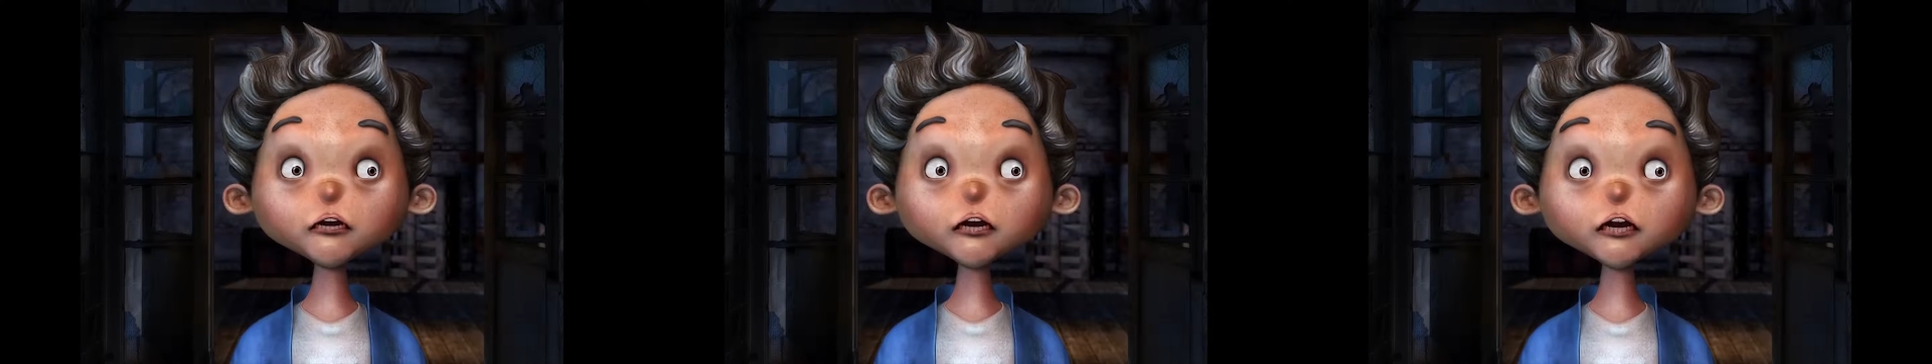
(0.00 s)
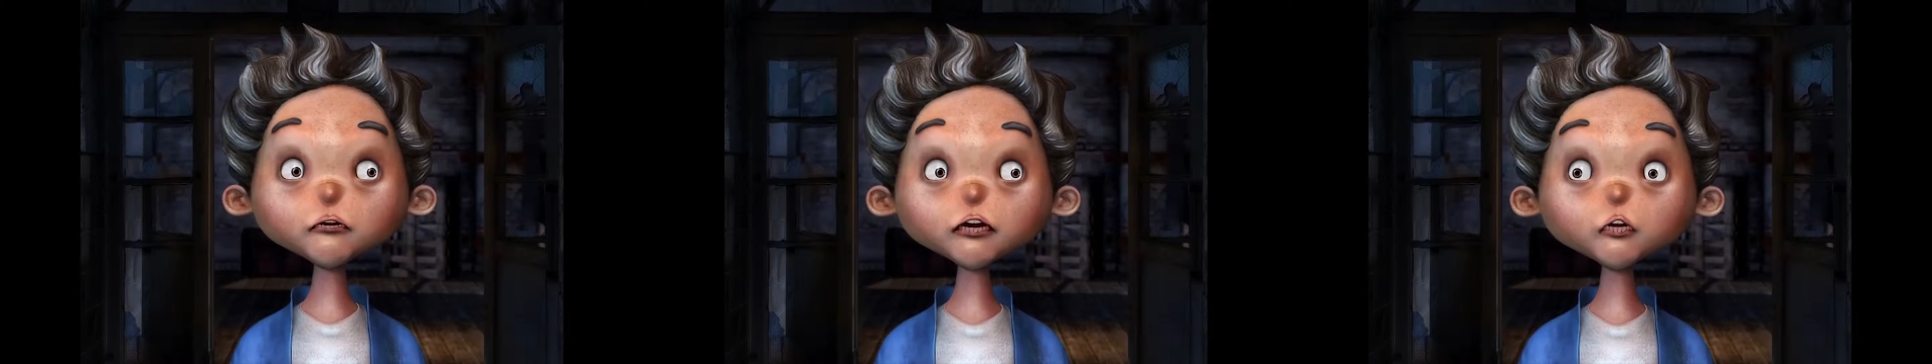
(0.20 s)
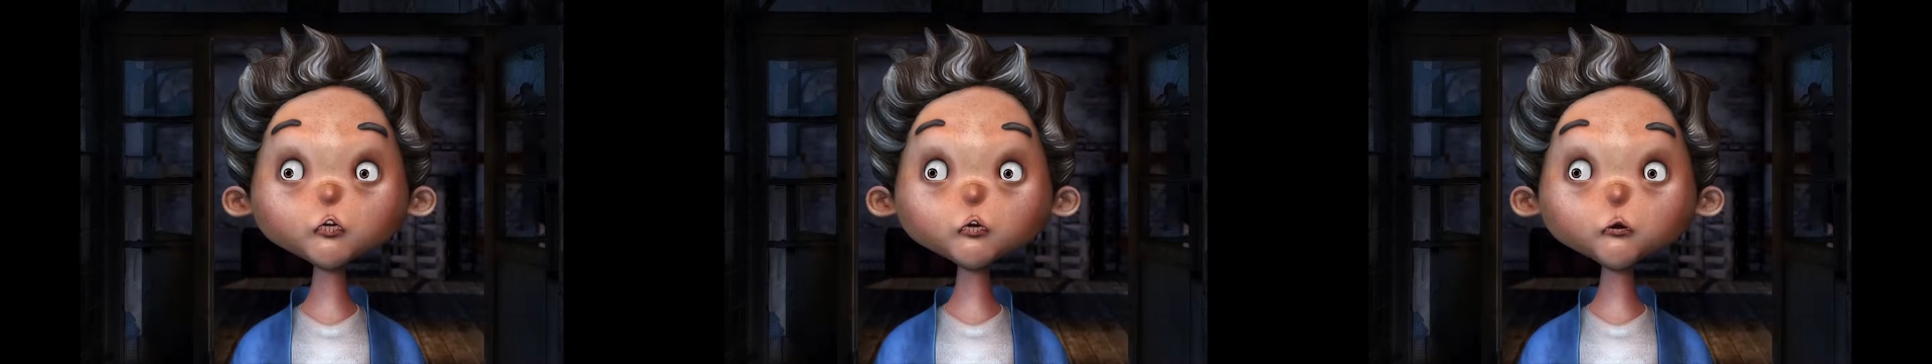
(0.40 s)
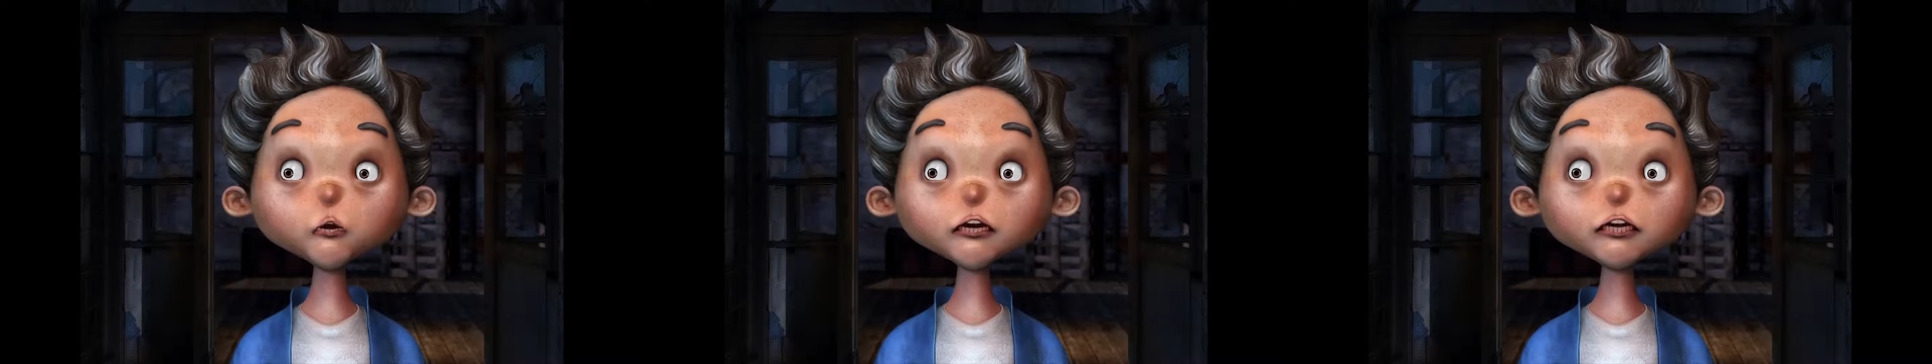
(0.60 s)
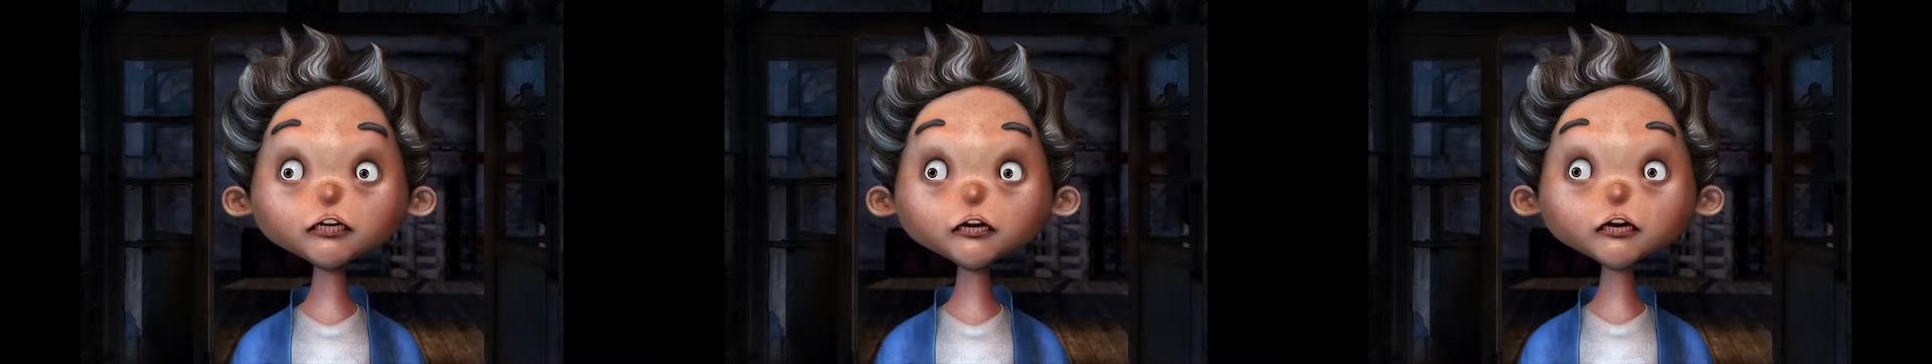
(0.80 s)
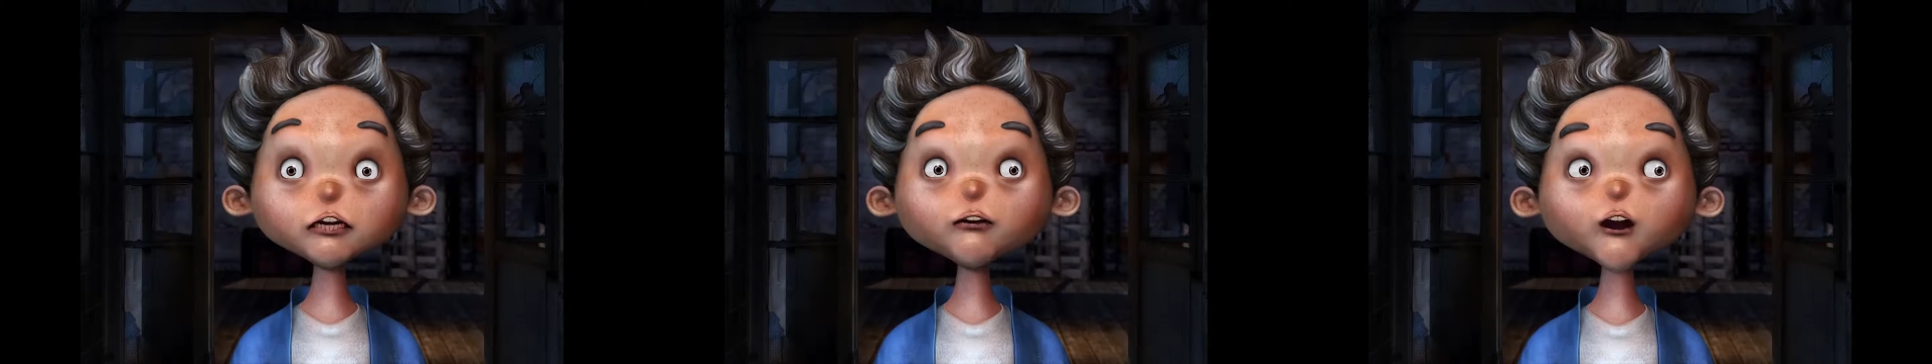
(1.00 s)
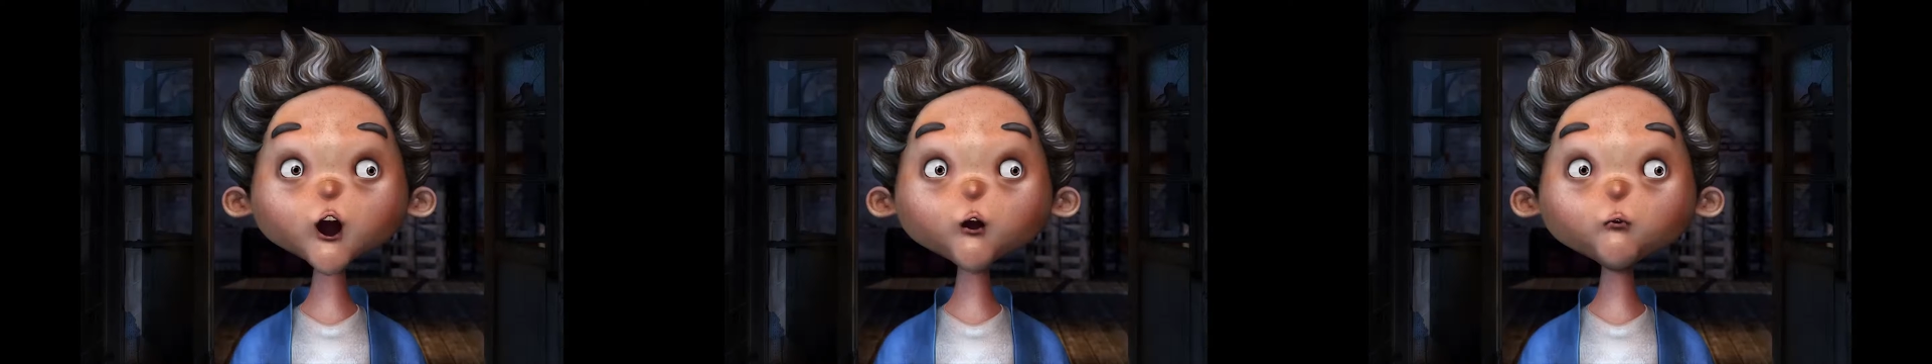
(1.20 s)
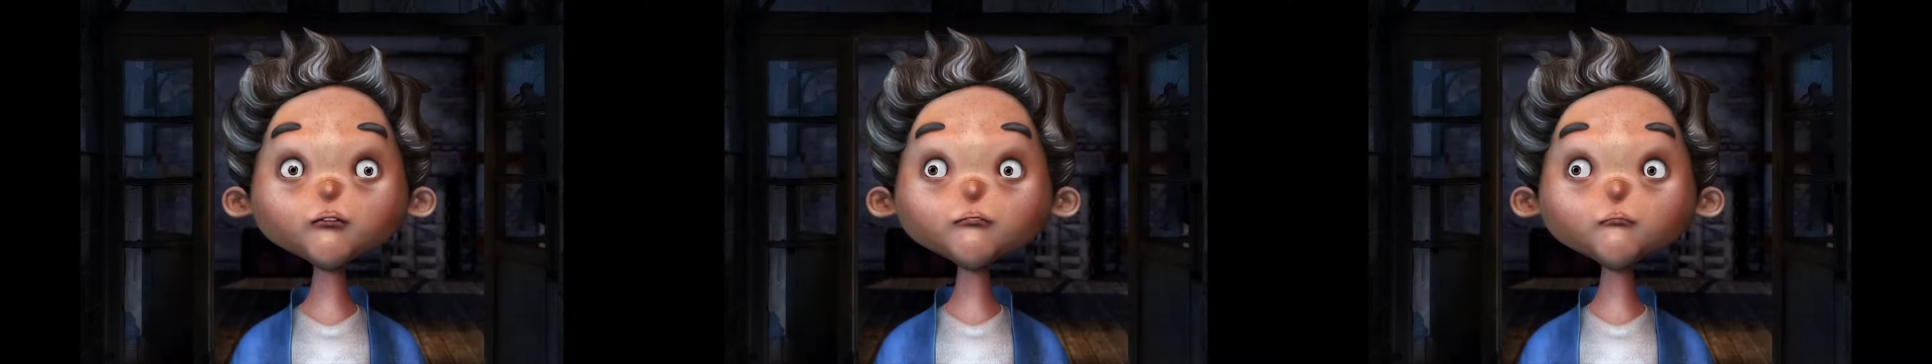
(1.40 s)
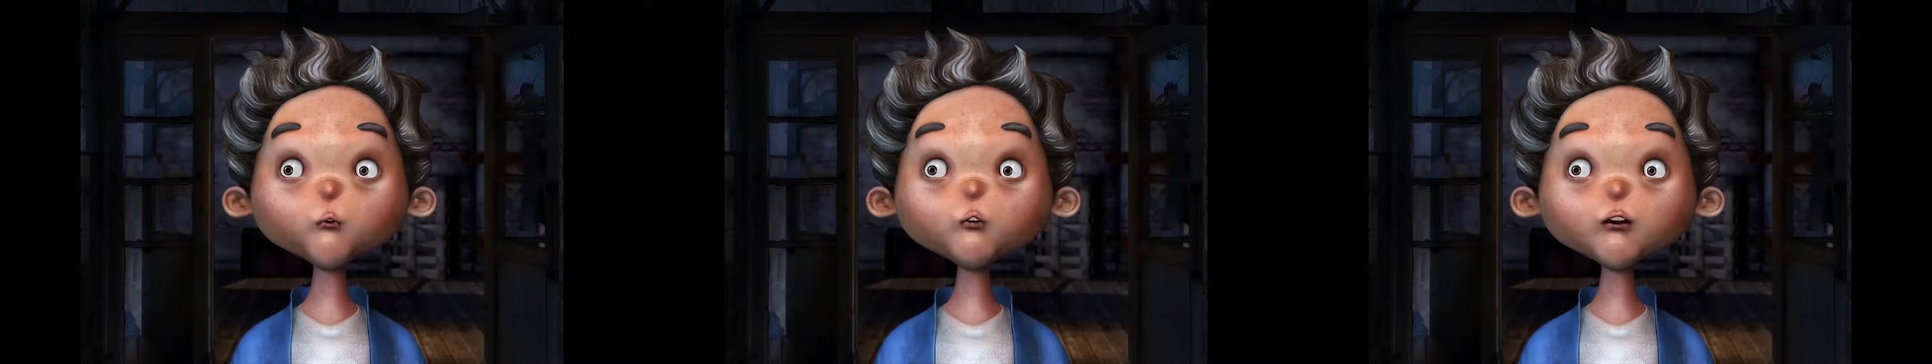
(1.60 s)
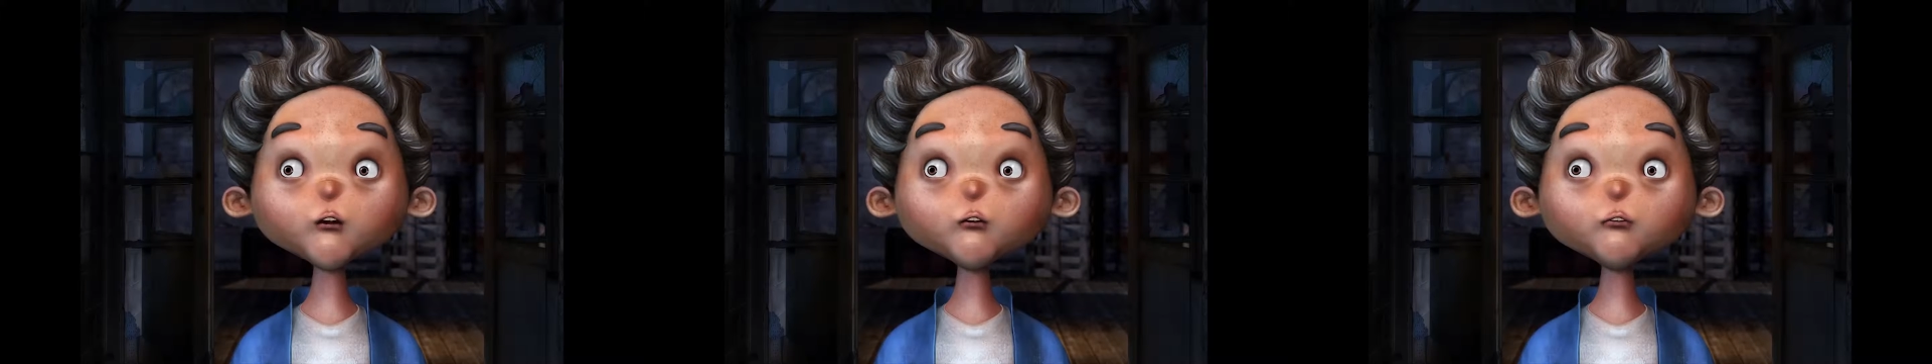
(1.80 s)
and as soon as she saw that the
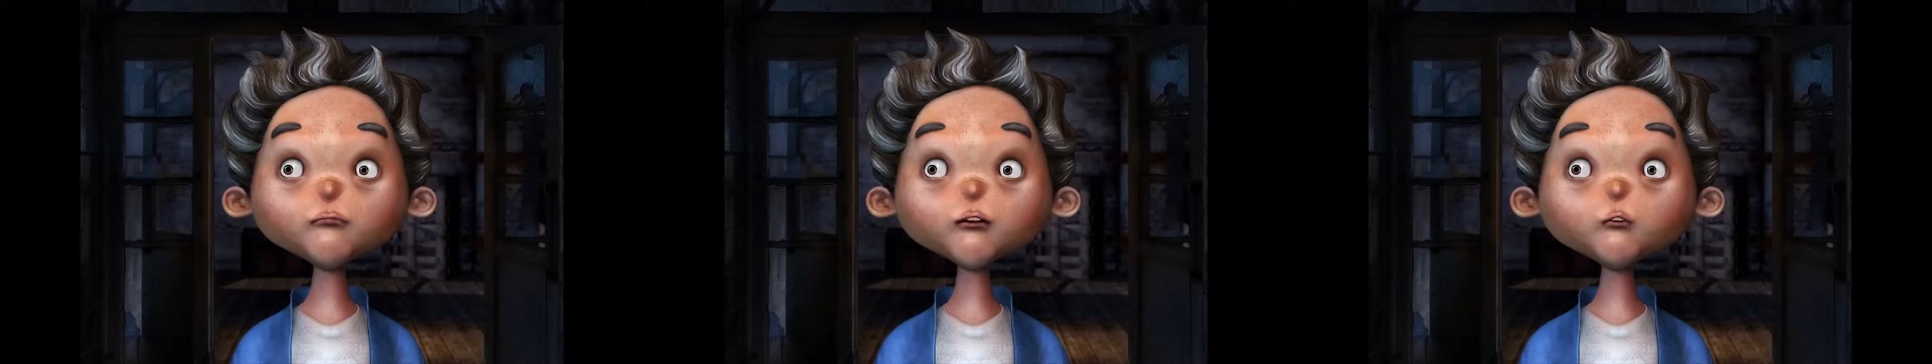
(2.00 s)
second